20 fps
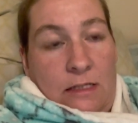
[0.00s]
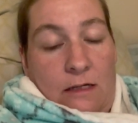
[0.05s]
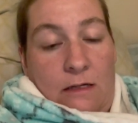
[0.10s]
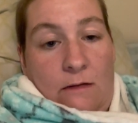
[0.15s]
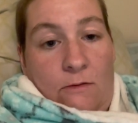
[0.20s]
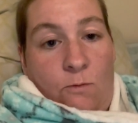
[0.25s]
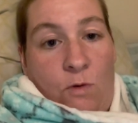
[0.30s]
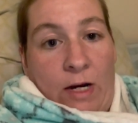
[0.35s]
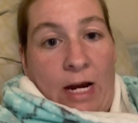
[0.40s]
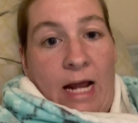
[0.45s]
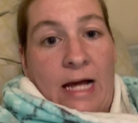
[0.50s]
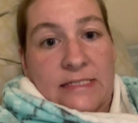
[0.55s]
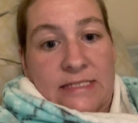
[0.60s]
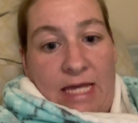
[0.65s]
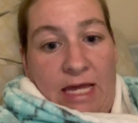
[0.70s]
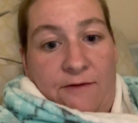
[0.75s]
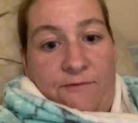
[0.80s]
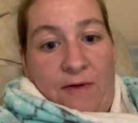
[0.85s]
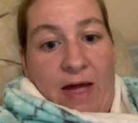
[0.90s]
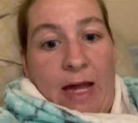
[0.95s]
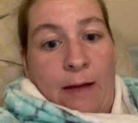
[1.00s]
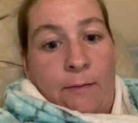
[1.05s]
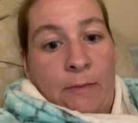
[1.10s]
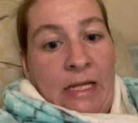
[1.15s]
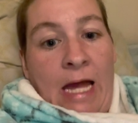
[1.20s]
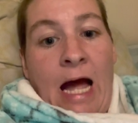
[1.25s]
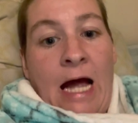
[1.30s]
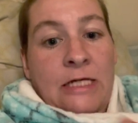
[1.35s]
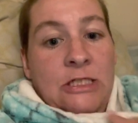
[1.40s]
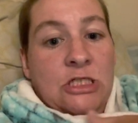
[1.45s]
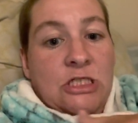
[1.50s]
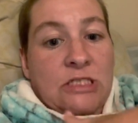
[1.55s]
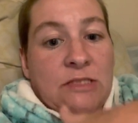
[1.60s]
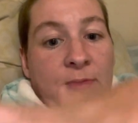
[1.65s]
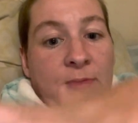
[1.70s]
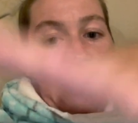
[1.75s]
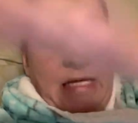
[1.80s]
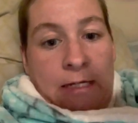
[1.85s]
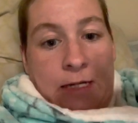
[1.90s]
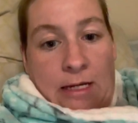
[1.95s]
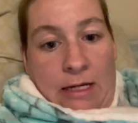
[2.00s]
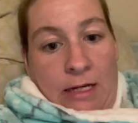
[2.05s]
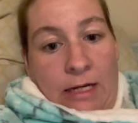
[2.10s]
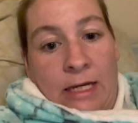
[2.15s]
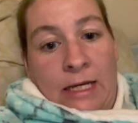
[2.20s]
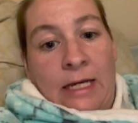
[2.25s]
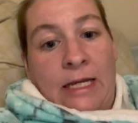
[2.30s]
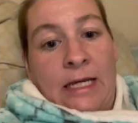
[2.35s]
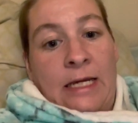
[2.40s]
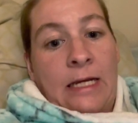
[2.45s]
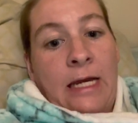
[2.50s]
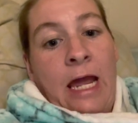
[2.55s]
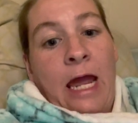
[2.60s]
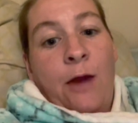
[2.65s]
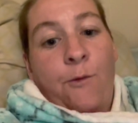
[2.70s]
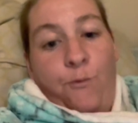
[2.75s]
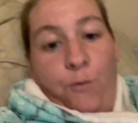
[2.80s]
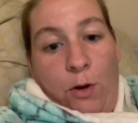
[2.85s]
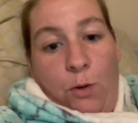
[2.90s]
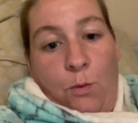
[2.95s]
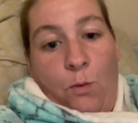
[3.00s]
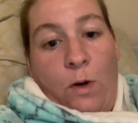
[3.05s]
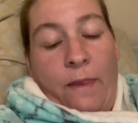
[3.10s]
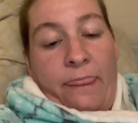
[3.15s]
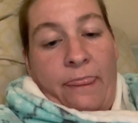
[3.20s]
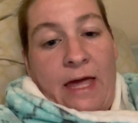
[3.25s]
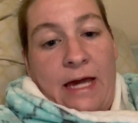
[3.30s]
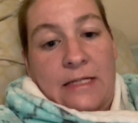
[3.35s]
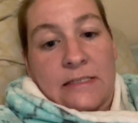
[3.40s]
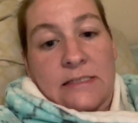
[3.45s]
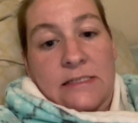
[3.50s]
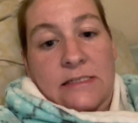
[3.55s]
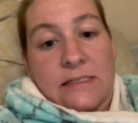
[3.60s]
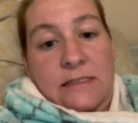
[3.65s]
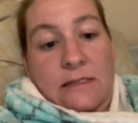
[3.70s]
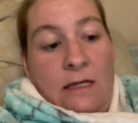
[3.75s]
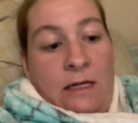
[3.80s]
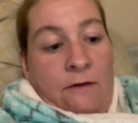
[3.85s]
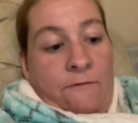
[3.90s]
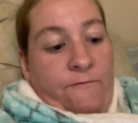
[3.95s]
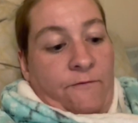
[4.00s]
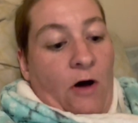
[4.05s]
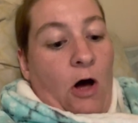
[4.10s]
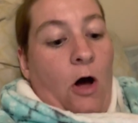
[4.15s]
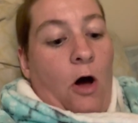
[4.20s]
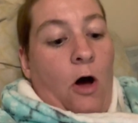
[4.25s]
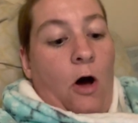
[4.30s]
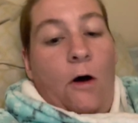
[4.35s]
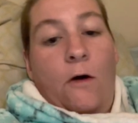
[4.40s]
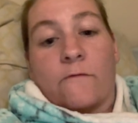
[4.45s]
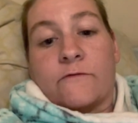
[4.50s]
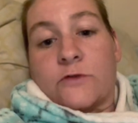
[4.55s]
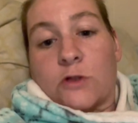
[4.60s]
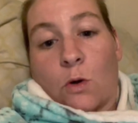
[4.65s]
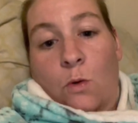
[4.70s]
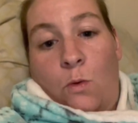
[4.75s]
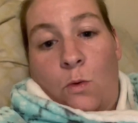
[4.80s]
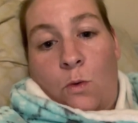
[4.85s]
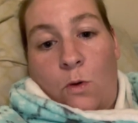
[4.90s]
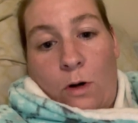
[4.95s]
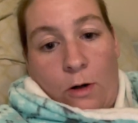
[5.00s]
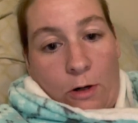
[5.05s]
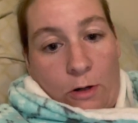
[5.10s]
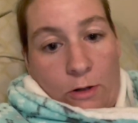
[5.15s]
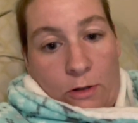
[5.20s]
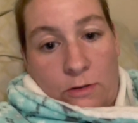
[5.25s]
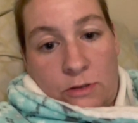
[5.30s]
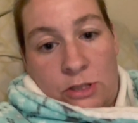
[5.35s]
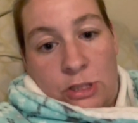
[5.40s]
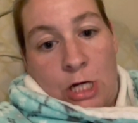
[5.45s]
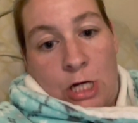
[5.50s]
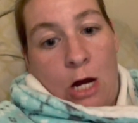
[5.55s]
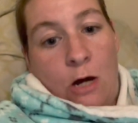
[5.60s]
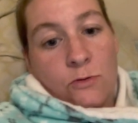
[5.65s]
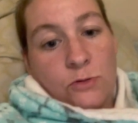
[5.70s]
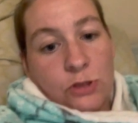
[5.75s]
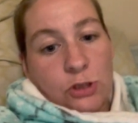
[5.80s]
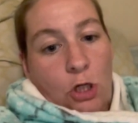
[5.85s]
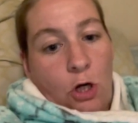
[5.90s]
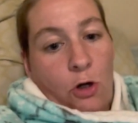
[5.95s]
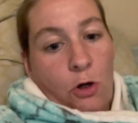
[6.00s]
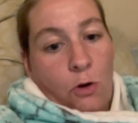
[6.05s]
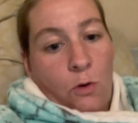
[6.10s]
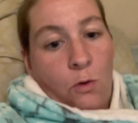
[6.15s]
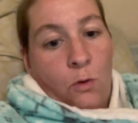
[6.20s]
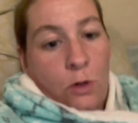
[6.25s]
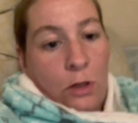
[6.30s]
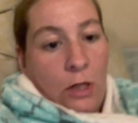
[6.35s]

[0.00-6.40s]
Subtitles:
when I say family, I just mean any and everyone that's involved or knows her or